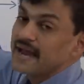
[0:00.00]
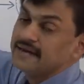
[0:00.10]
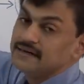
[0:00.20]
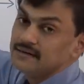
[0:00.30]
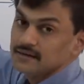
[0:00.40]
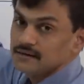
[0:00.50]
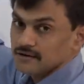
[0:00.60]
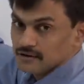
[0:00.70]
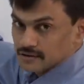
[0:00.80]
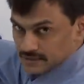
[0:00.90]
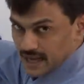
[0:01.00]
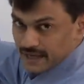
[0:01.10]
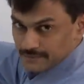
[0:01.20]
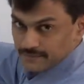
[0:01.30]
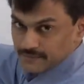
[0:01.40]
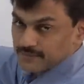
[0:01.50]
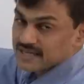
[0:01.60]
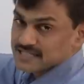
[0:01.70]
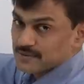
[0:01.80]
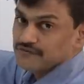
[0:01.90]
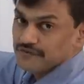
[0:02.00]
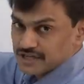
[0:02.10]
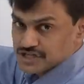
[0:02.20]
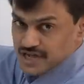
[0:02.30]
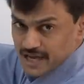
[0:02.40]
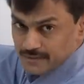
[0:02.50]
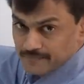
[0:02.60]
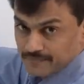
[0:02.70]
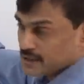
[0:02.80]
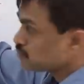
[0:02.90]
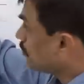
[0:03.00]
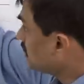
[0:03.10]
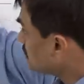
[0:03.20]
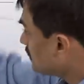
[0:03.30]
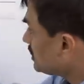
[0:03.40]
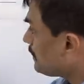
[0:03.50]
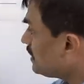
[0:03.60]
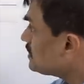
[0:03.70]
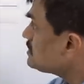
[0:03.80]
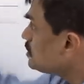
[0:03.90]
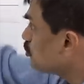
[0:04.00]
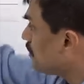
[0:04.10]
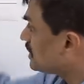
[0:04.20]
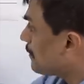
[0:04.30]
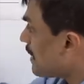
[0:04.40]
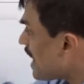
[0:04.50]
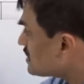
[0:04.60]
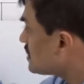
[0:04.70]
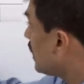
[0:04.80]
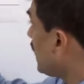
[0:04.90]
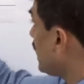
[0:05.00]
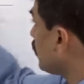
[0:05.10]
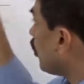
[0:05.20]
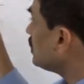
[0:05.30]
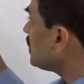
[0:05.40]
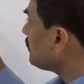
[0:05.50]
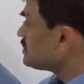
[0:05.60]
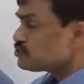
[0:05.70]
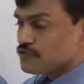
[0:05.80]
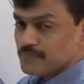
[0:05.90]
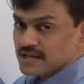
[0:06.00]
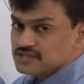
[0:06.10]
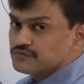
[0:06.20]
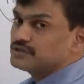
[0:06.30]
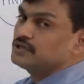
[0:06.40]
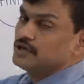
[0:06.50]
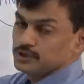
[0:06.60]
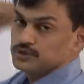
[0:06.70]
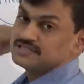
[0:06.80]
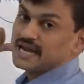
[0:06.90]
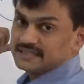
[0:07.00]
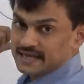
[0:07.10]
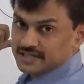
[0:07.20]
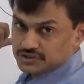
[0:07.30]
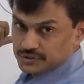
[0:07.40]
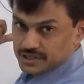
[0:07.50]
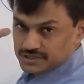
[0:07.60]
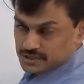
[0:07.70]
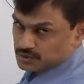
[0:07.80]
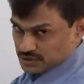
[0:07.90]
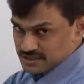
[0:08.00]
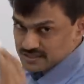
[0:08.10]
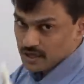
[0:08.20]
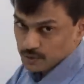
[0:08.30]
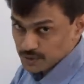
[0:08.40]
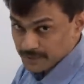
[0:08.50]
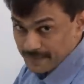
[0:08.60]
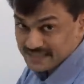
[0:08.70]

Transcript: end time, maximum finish time. So multiple dependency, you pick the max and on that basis of plus 1, you decide the next duration. So this is how you can